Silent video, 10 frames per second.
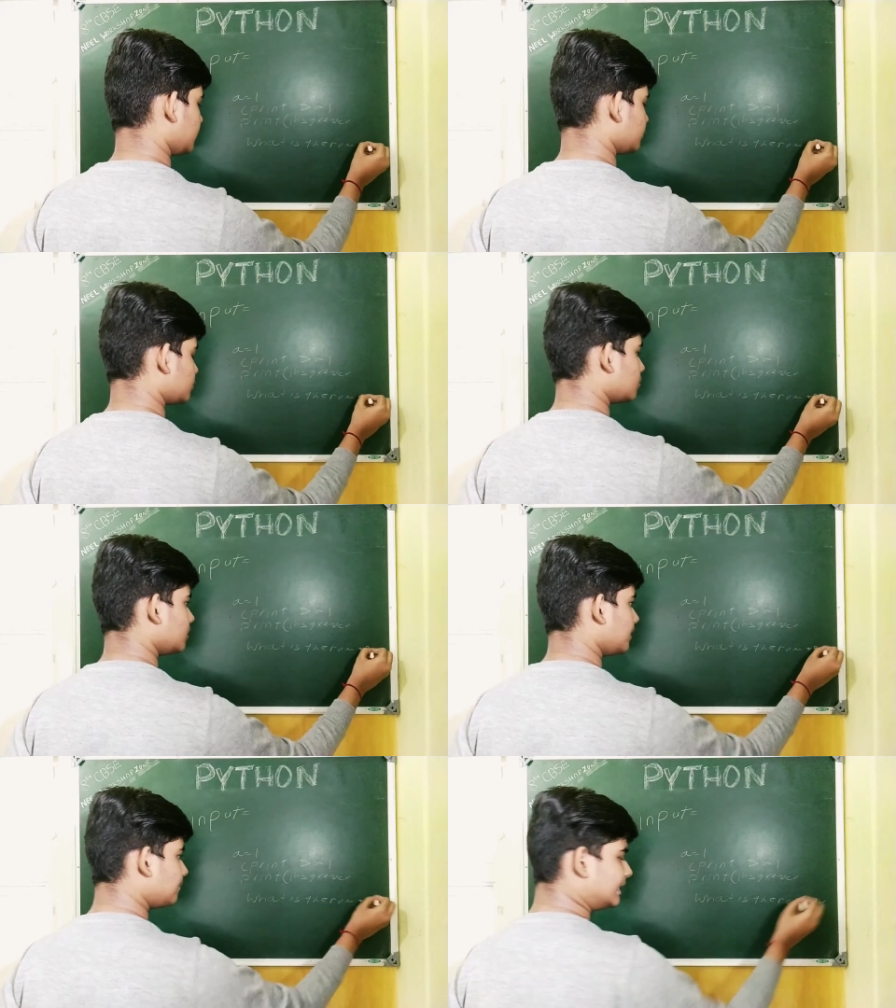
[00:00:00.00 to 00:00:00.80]

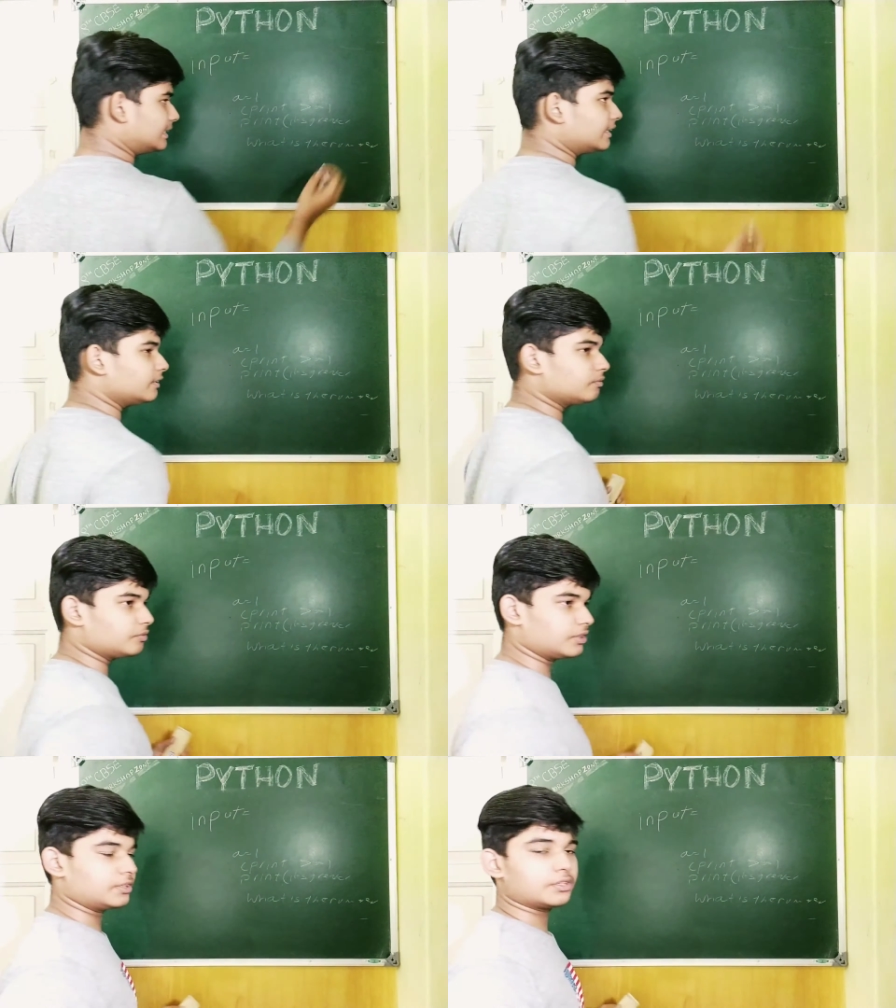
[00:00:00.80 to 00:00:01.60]
So imagine
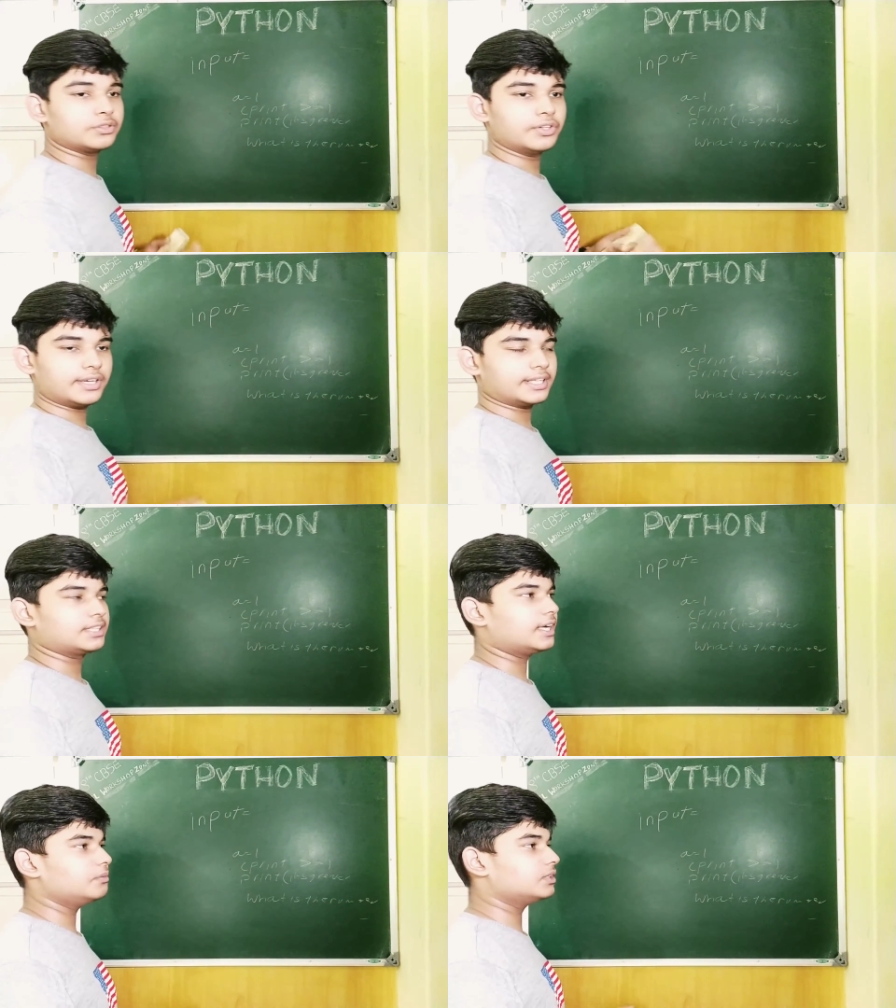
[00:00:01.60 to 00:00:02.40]
during
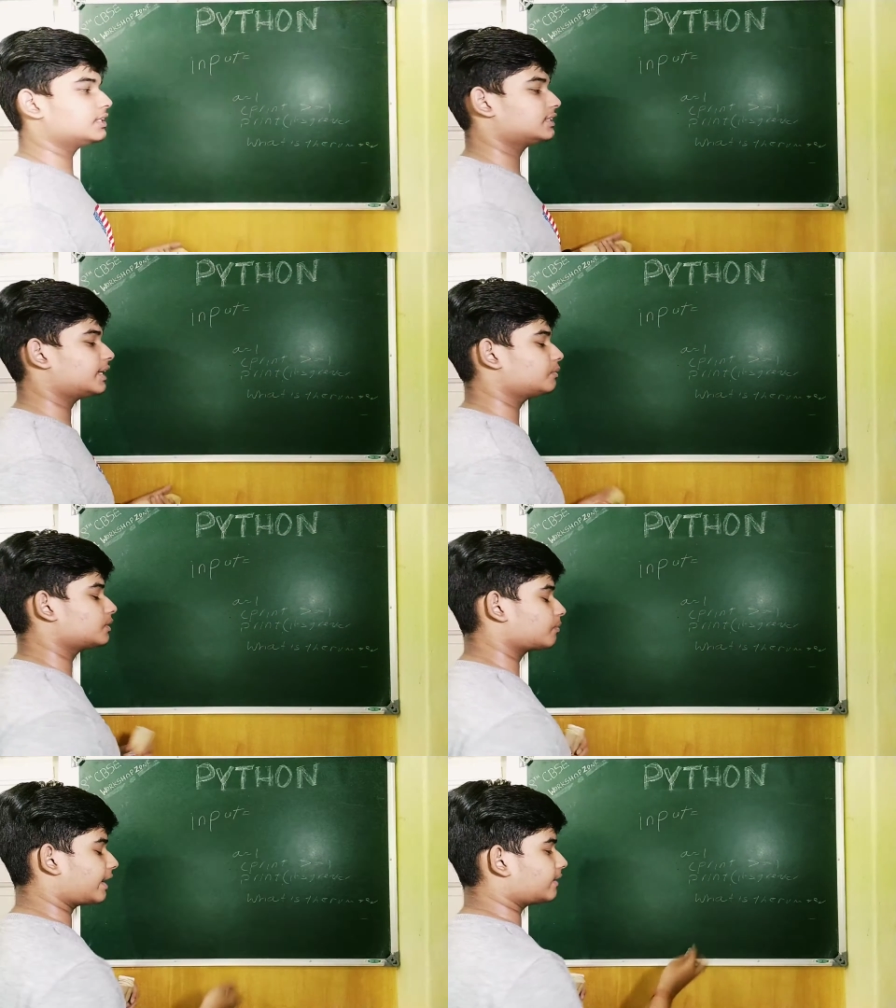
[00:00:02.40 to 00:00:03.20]
that time you just type
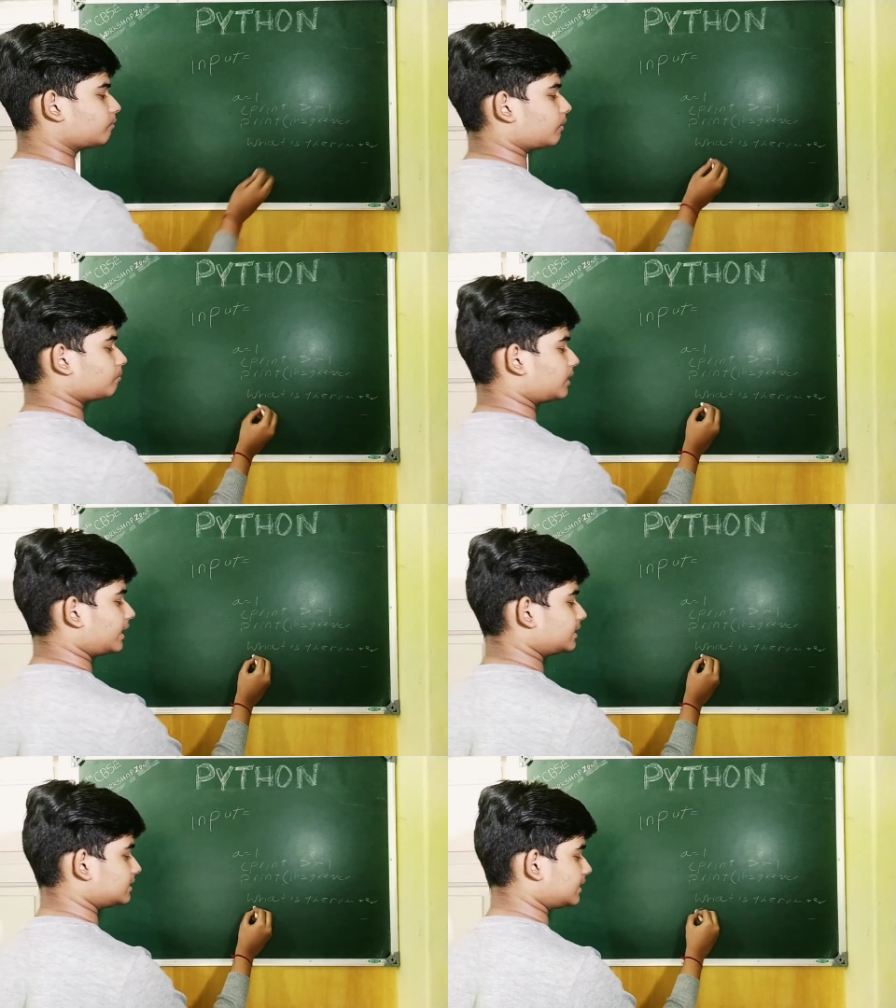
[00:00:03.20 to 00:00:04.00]
some random number
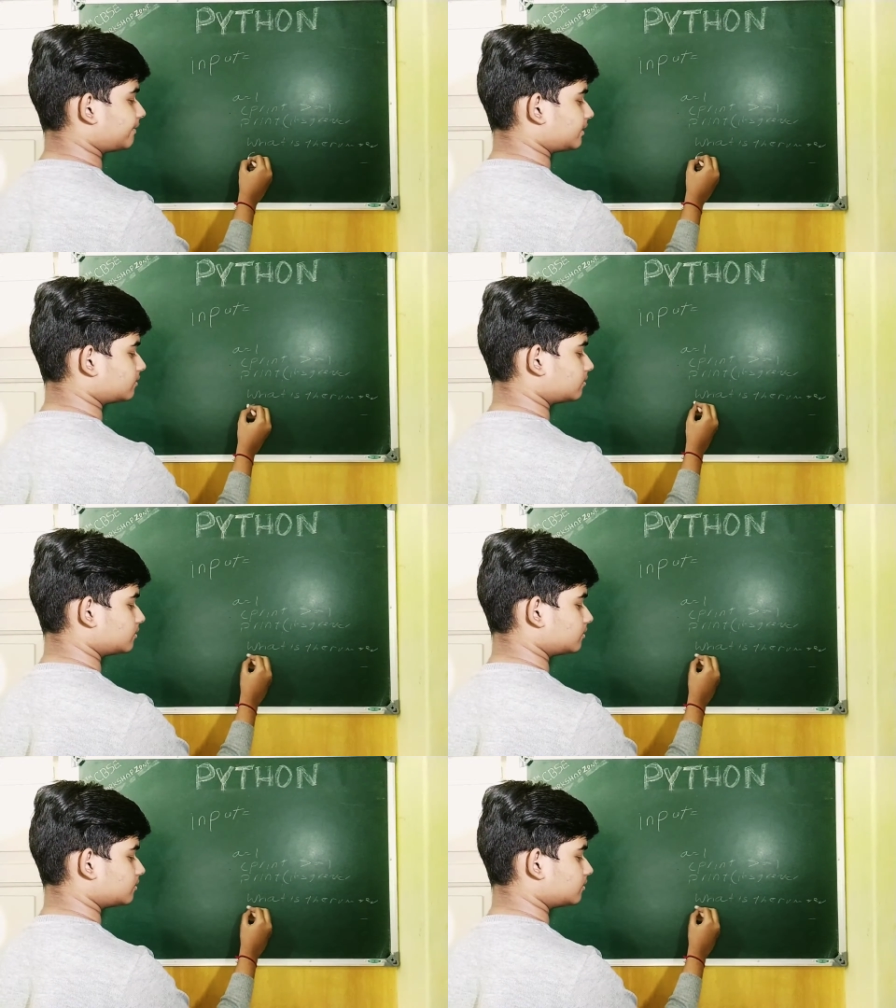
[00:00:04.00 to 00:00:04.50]
like 7,